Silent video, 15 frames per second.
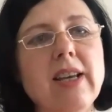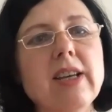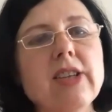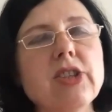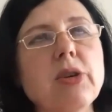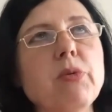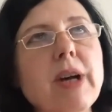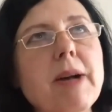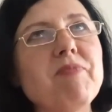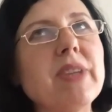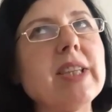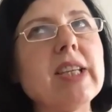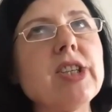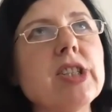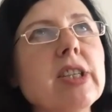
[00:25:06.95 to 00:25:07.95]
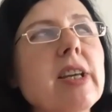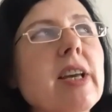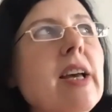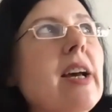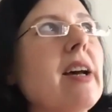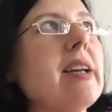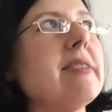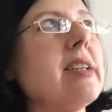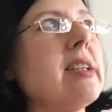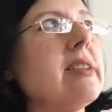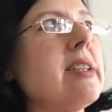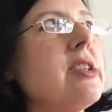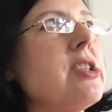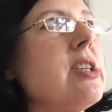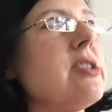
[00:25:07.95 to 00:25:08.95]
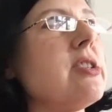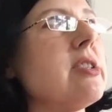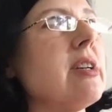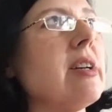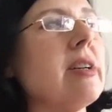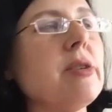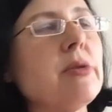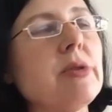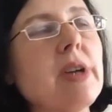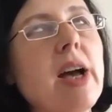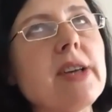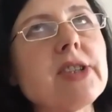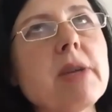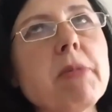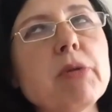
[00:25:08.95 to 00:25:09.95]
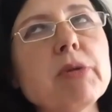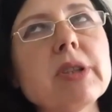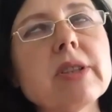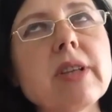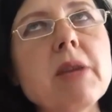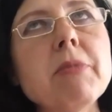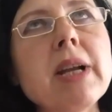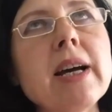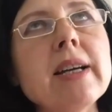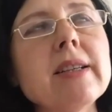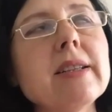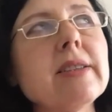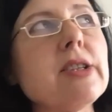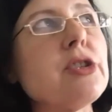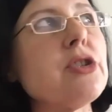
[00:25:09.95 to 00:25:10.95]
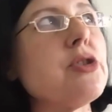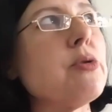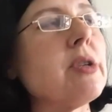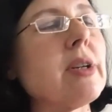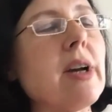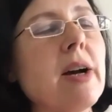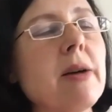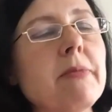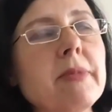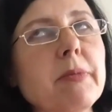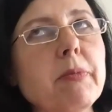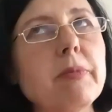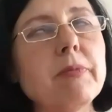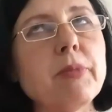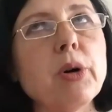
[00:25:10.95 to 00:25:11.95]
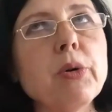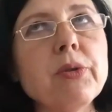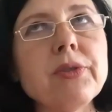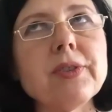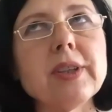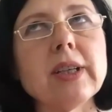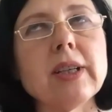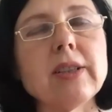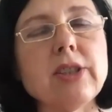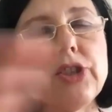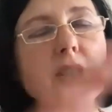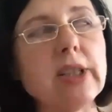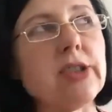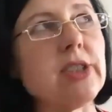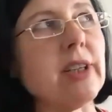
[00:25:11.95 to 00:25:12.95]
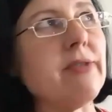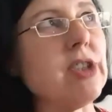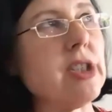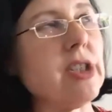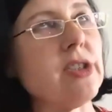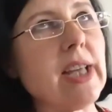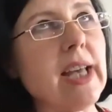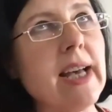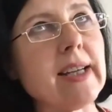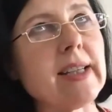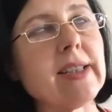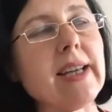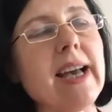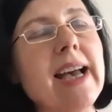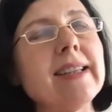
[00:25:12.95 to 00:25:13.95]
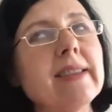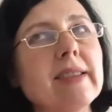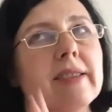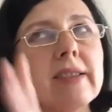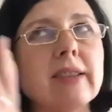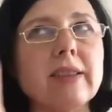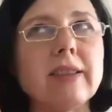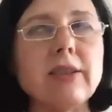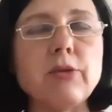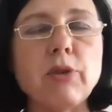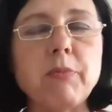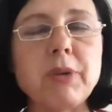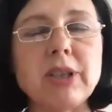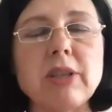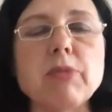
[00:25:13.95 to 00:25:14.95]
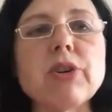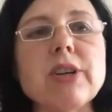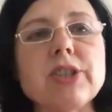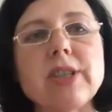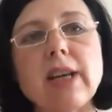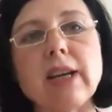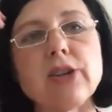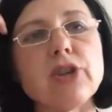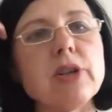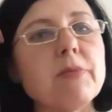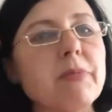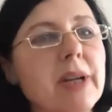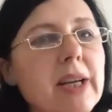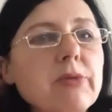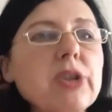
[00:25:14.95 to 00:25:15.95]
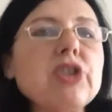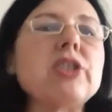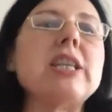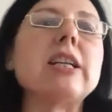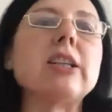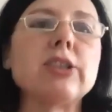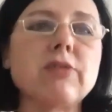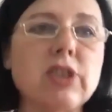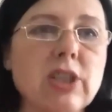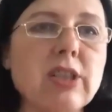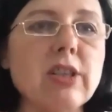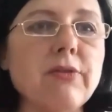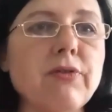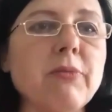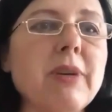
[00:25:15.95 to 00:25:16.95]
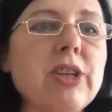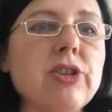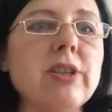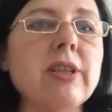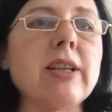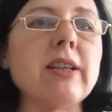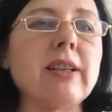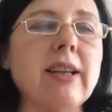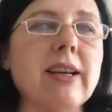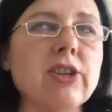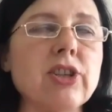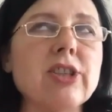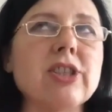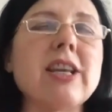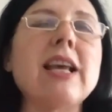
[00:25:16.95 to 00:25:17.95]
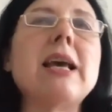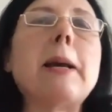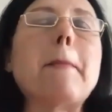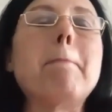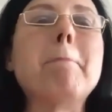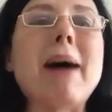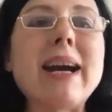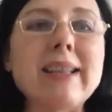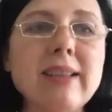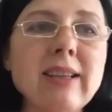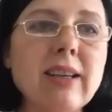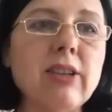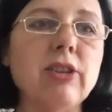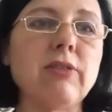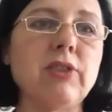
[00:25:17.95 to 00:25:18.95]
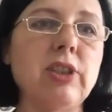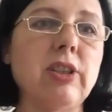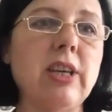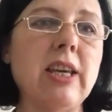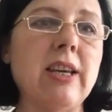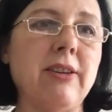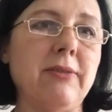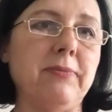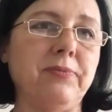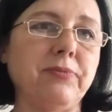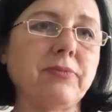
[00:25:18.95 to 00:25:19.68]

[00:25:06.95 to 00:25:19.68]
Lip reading: So this is, you'd ask about the timeline. This should come both the Digital Services Act and the European Democracy Action Plan, which deals with disinformation and elections, by the end of the year.